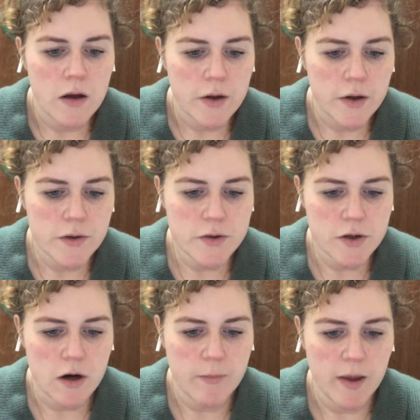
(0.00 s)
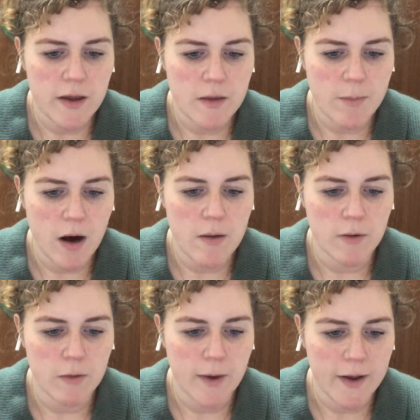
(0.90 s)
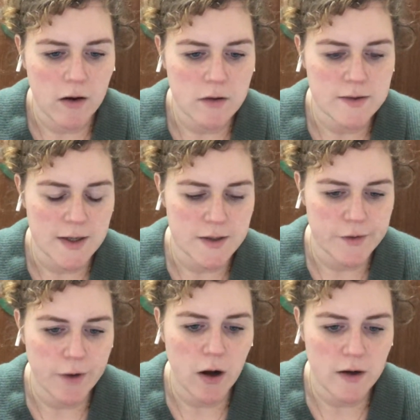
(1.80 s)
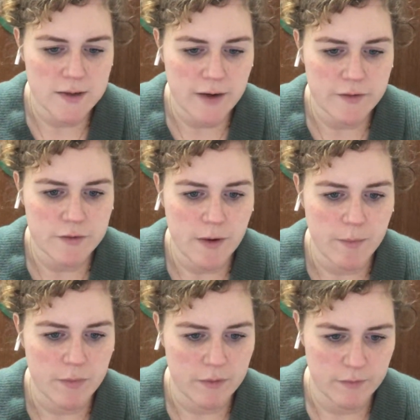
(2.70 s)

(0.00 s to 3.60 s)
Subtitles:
"You show me in the Bible where God says you can't have shrimp."